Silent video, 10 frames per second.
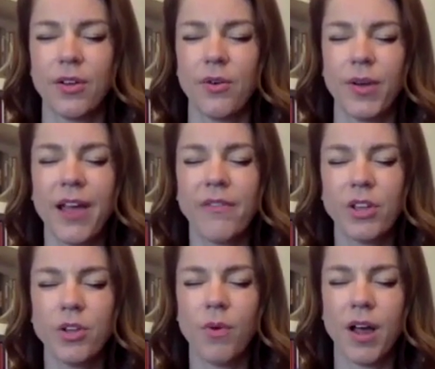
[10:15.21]
whatever
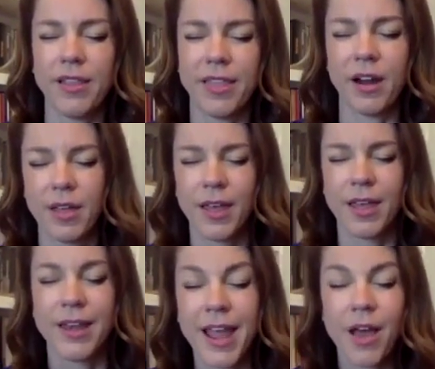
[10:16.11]
you want there.
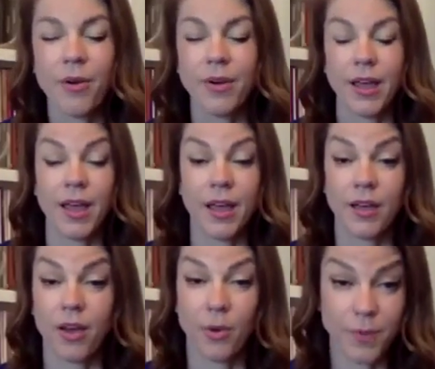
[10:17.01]
Now,
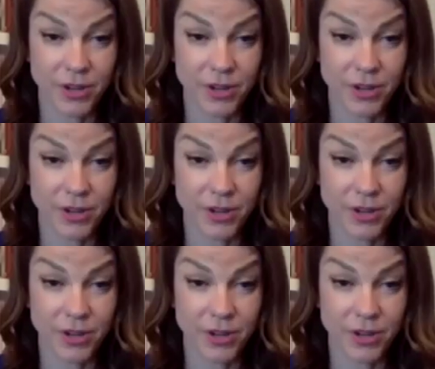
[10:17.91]
open your